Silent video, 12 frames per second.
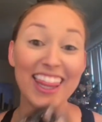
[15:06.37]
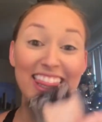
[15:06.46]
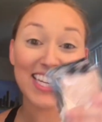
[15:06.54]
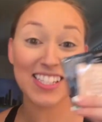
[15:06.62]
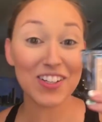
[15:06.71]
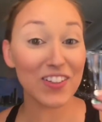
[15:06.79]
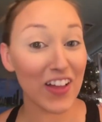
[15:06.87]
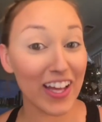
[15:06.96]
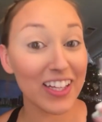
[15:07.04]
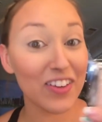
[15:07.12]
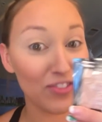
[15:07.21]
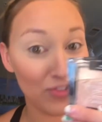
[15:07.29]
These are
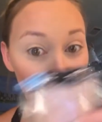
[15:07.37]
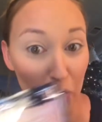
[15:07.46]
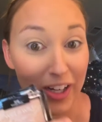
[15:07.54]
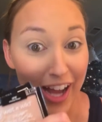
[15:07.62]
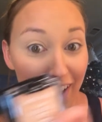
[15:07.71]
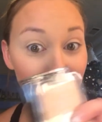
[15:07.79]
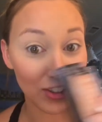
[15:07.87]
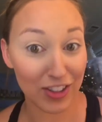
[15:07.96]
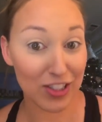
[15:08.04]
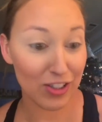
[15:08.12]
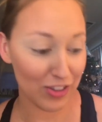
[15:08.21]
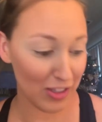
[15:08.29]
like
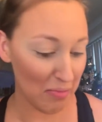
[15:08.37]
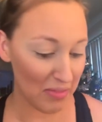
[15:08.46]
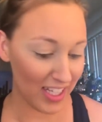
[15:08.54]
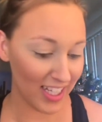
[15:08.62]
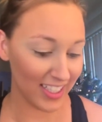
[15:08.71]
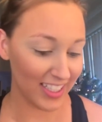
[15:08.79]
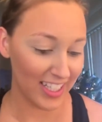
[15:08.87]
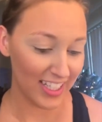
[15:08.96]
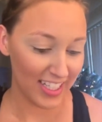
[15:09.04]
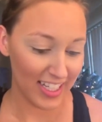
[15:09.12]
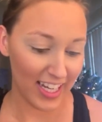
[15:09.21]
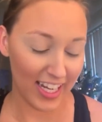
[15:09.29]
$4 or something,
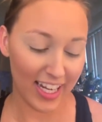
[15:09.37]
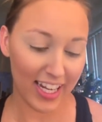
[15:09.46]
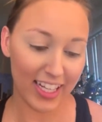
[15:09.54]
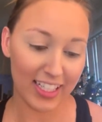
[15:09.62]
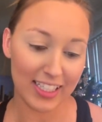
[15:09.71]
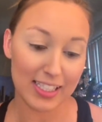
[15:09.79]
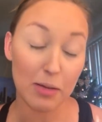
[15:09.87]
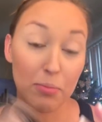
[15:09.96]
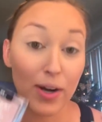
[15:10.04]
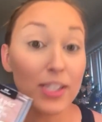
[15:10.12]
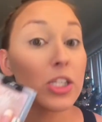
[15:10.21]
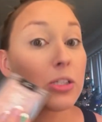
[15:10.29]
and it's the
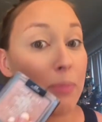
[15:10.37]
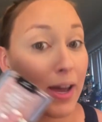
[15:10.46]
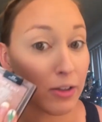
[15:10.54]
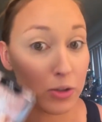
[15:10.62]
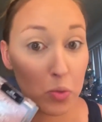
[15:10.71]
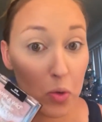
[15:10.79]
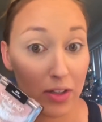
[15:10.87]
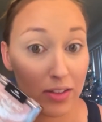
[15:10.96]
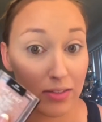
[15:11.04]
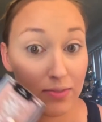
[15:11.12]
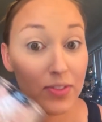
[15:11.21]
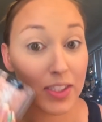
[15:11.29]
Precious Petals
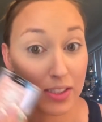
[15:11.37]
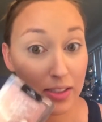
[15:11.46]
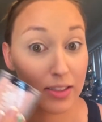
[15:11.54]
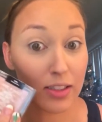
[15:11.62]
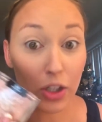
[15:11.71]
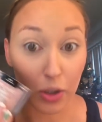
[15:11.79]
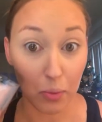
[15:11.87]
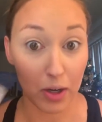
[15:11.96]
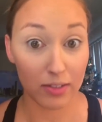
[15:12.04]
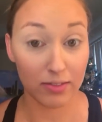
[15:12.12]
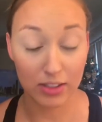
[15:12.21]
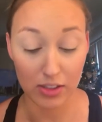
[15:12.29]
one. This is the good
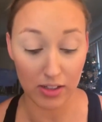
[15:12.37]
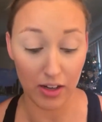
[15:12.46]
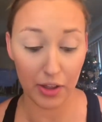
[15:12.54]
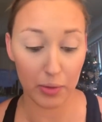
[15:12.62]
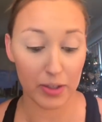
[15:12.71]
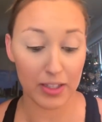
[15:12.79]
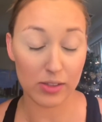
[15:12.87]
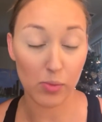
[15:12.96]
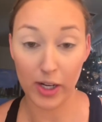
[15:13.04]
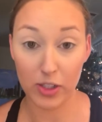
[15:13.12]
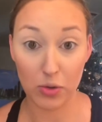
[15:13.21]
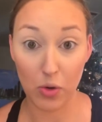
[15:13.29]
one. There's another one that's
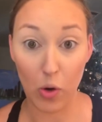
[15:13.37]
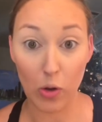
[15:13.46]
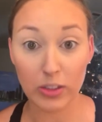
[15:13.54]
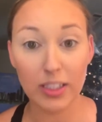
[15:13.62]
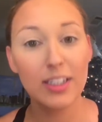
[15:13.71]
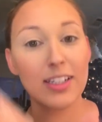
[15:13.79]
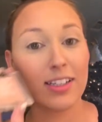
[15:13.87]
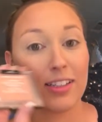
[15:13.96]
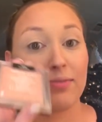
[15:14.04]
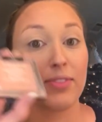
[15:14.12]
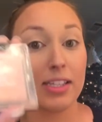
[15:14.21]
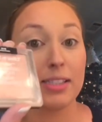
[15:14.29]
way too gold.
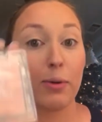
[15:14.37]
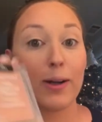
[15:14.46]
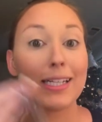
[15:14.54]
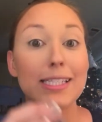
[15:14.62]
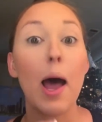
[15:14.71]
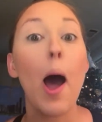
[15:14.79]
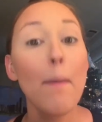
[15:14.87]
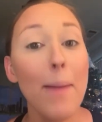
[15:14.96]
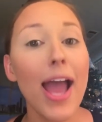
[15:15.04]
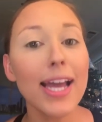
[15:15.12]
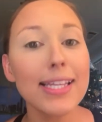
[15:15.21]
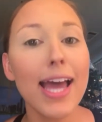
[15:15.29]
This one is
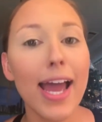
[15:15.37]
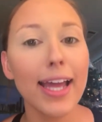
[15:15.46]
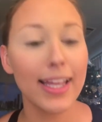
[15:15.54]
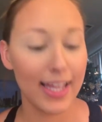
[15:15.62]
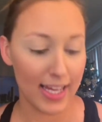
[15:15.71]
amazing.